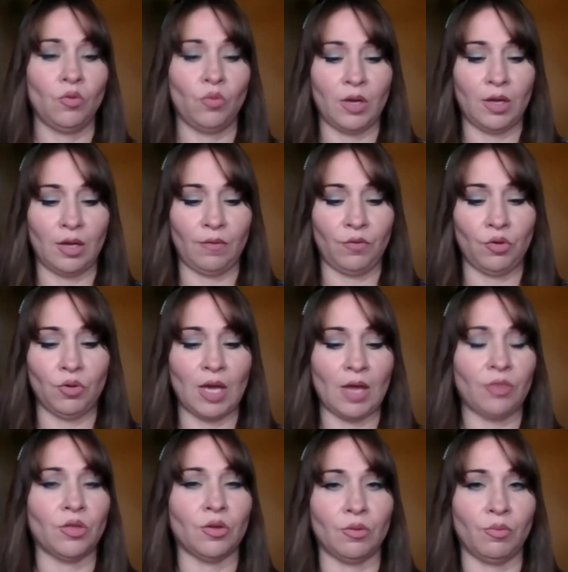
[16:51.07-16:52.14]
Where if you
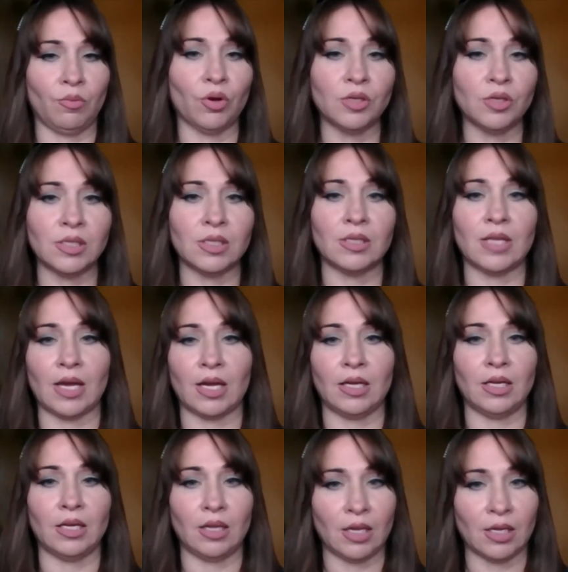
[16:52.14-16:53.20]
get the person that
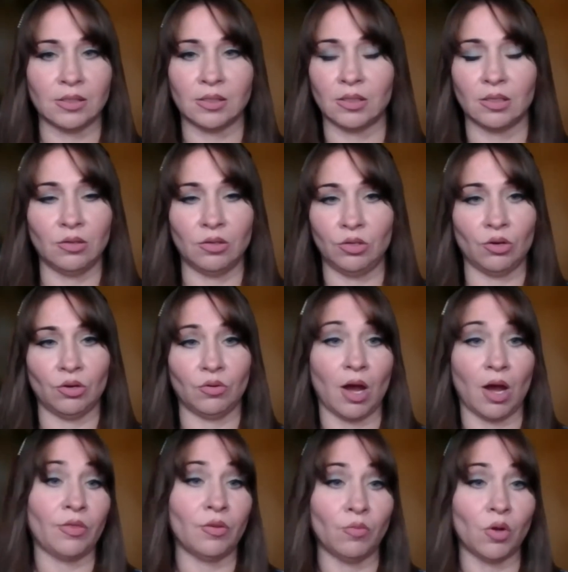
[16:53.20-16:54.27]
has, you know,
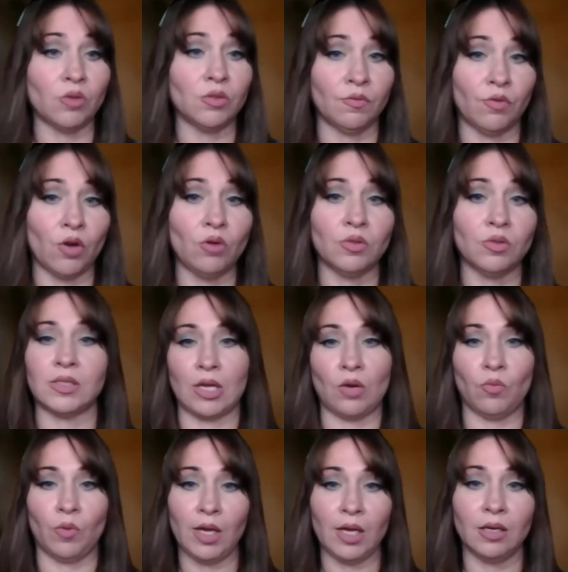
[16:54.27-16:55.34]
got the most votes, they
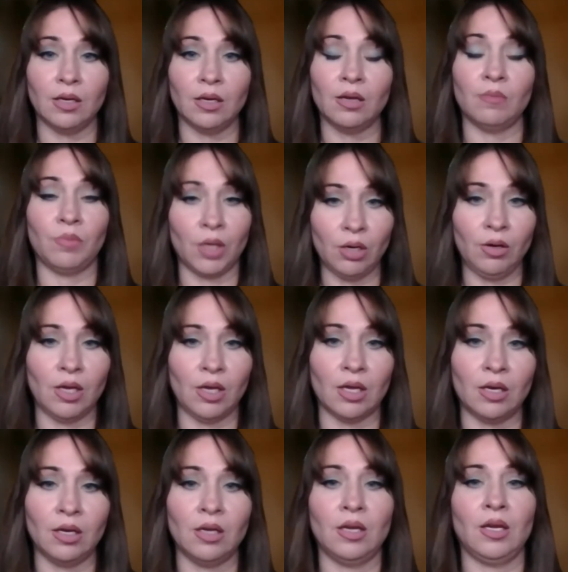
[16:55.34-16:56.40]
win,
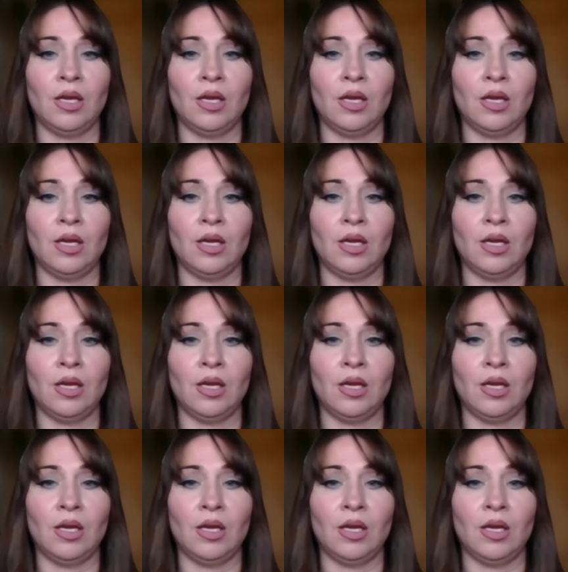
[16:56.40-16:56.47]
period.